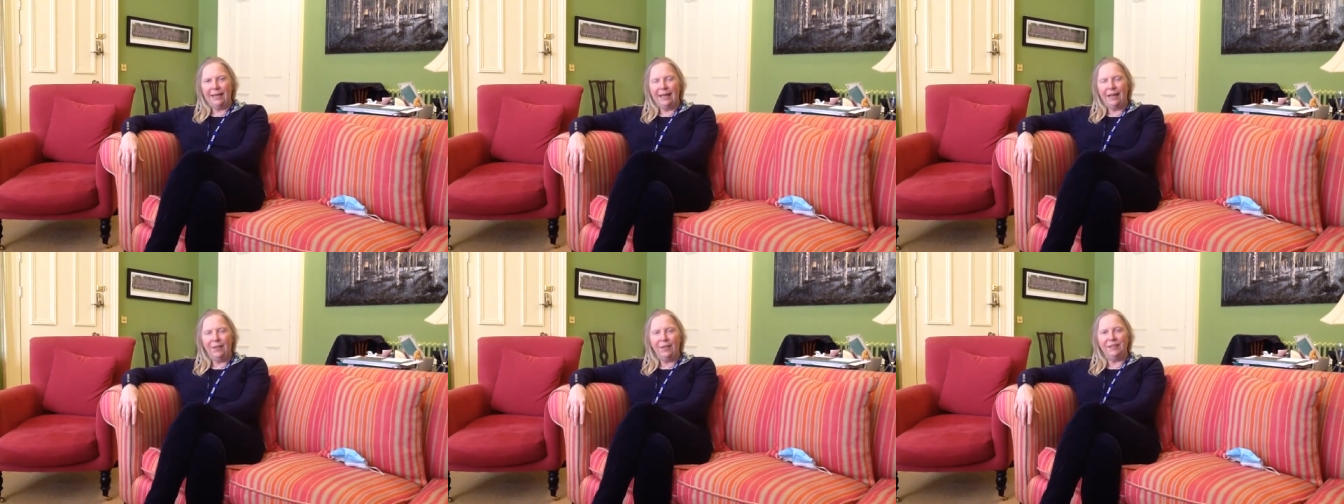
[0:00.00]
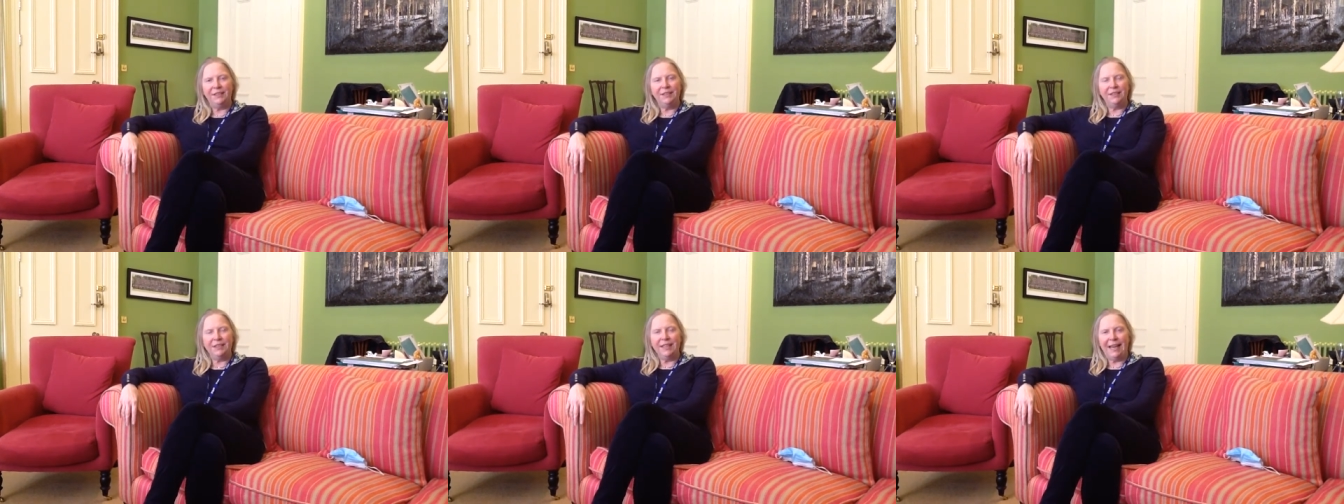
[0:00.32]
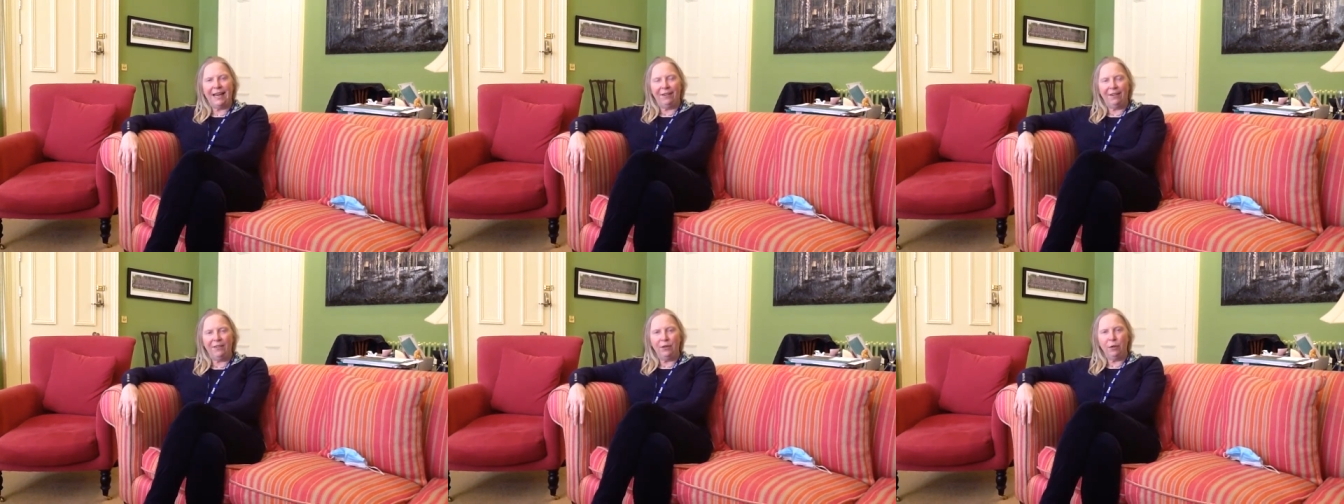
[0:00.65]
And this is an
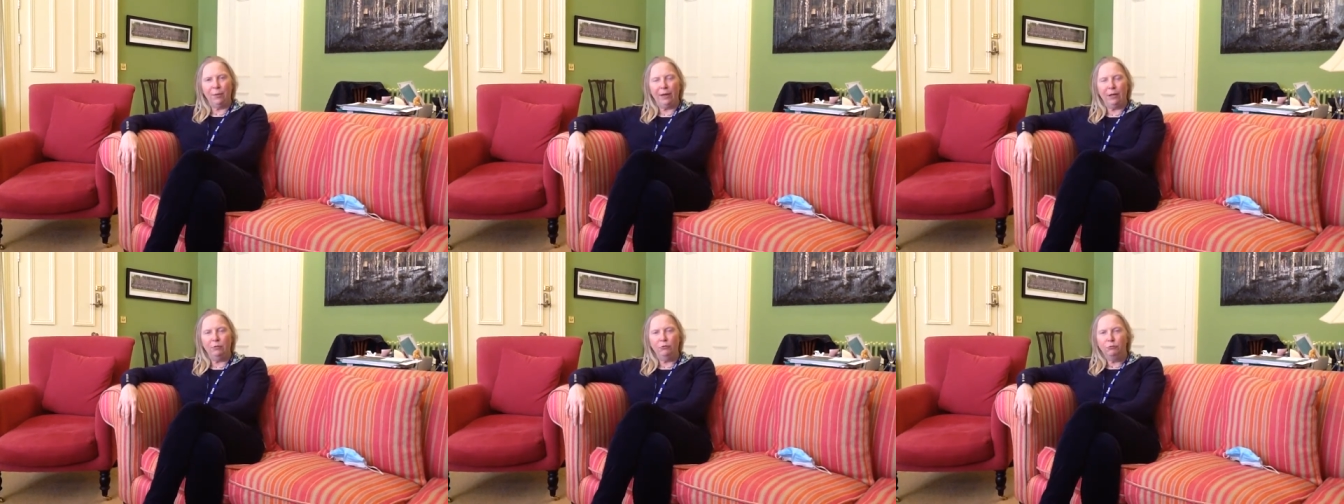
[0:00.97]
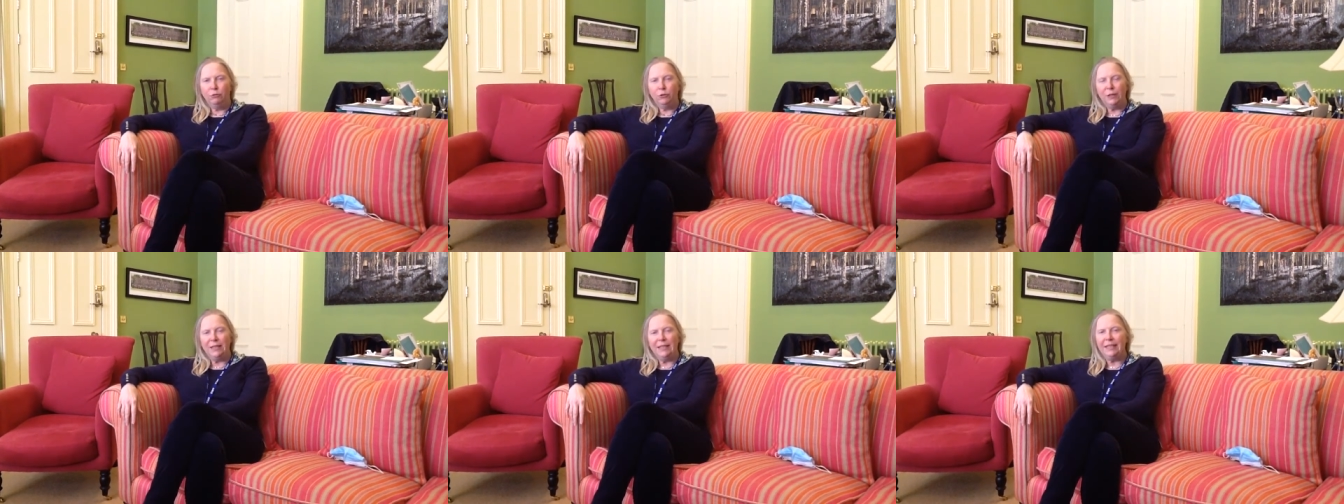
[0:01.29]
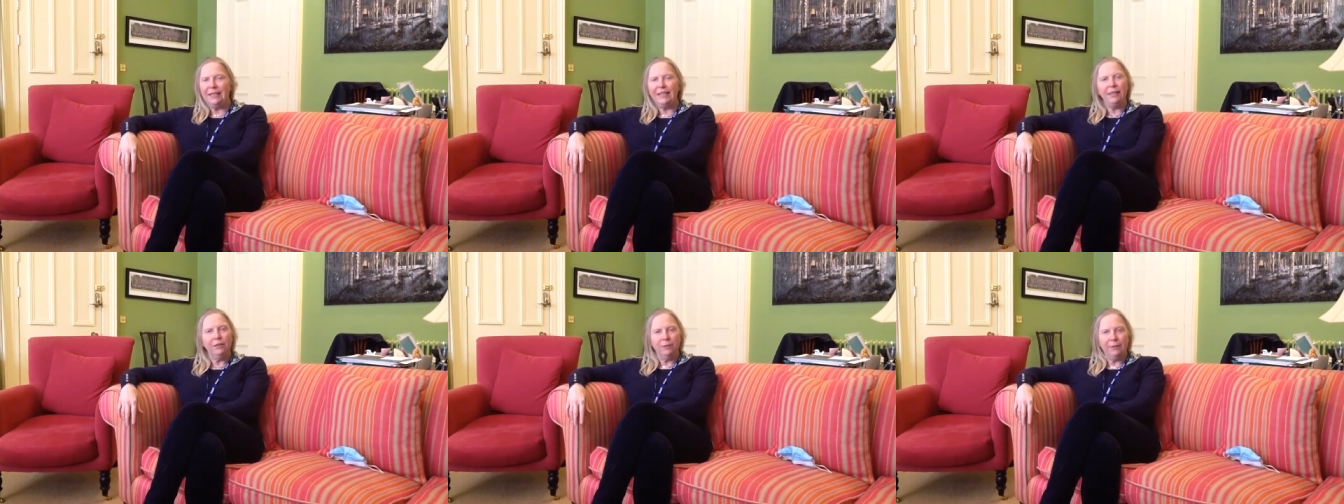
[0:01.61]
area that we're
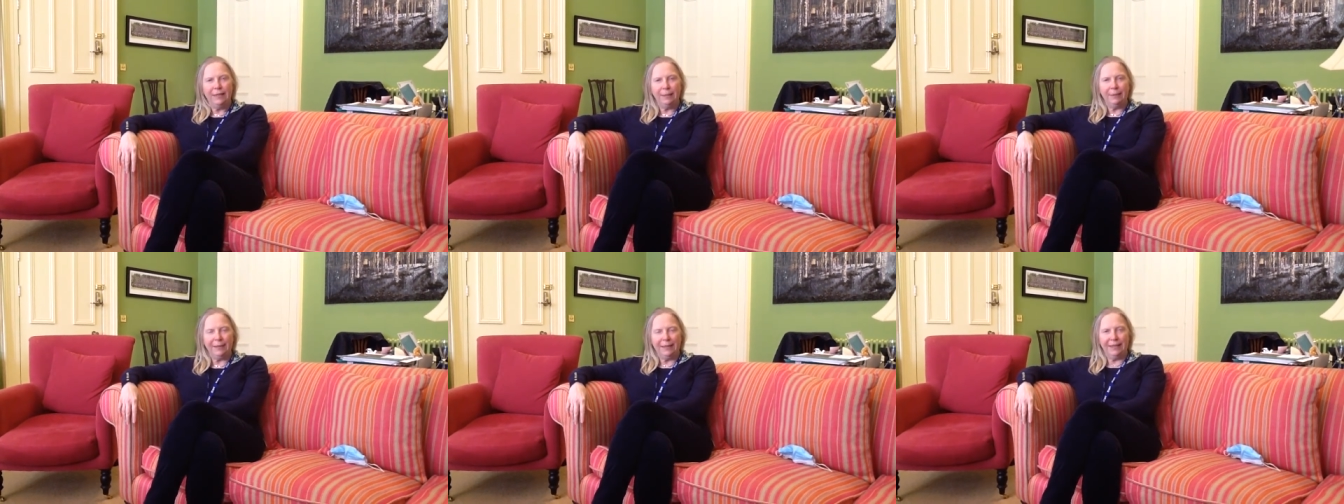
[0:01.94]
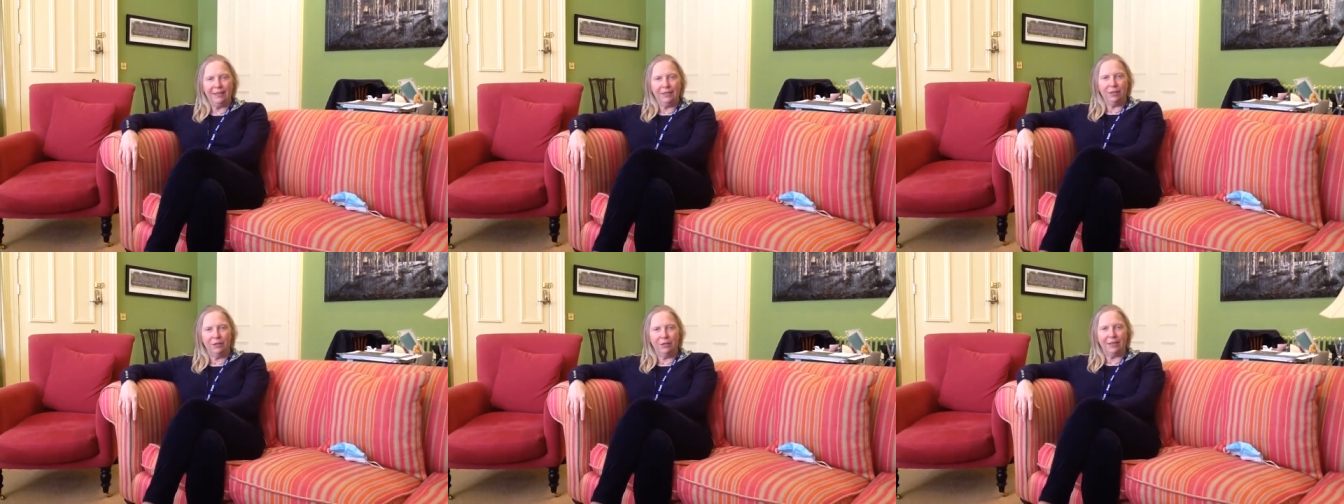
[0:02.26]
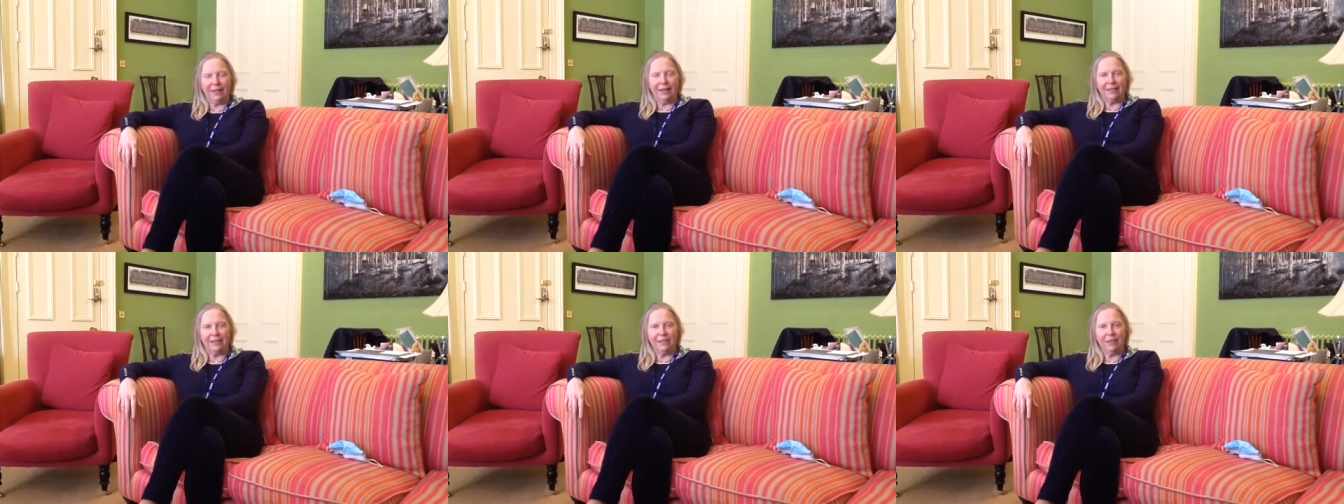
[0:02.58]
really, really beginning to
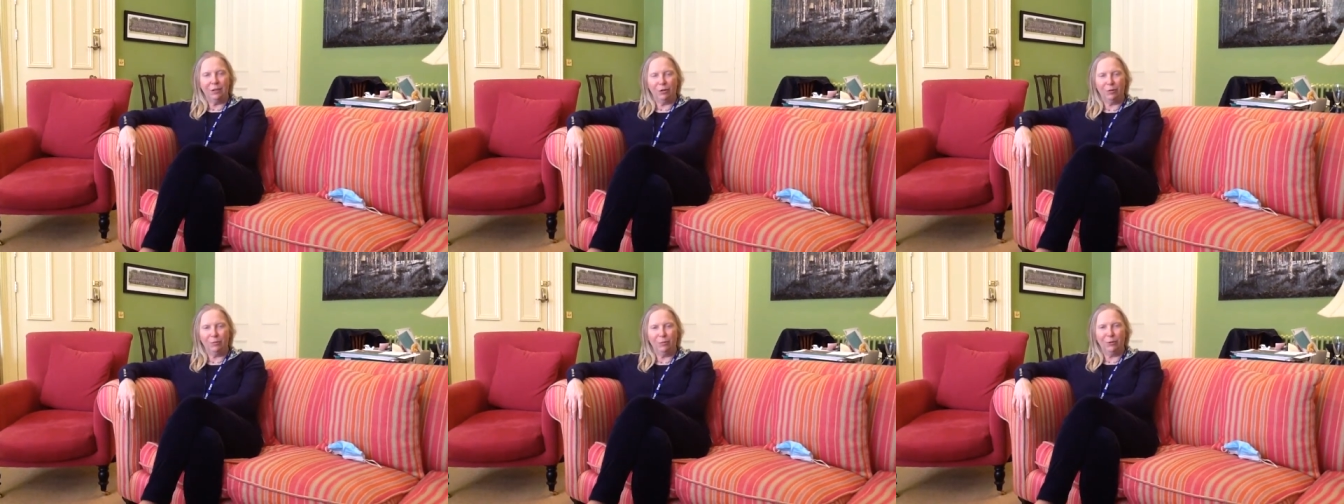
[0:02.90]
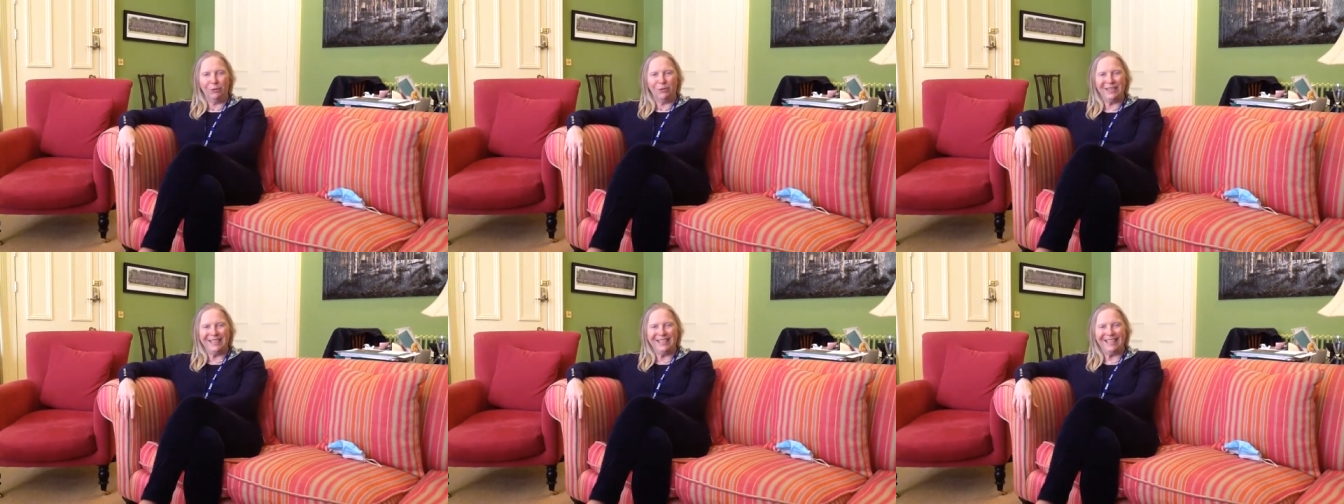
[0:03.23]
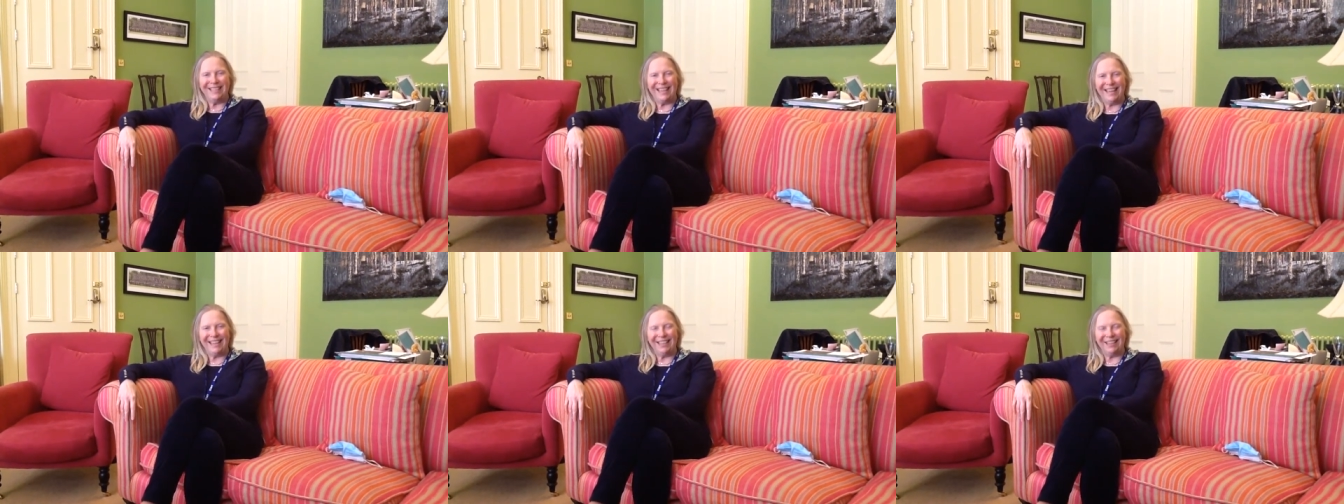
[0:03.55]
look at in a lot more
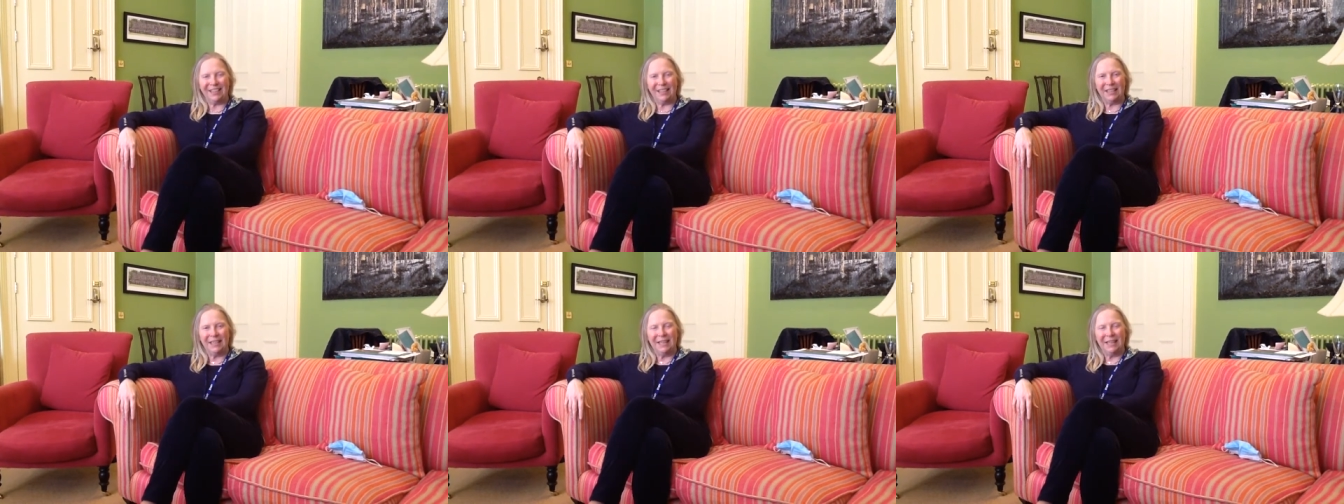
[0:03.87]
detail.